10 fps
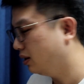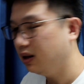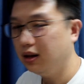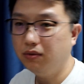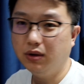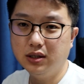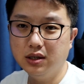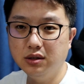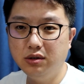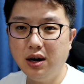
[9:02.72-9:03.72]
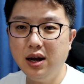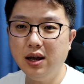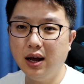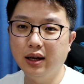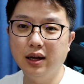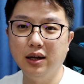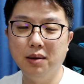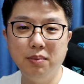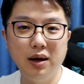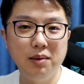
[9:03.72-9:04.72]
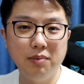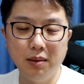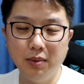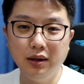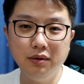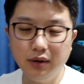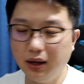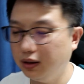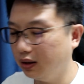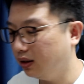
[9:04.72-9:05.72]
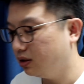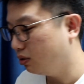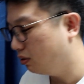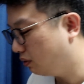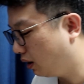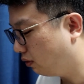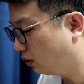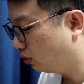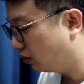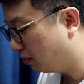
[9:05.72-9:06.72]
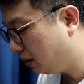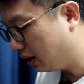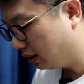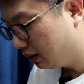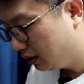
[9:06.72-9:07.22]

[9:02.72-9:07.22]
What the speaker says: and then once it's dry, I can apply my Butterfly Techniques 05 onto the blade.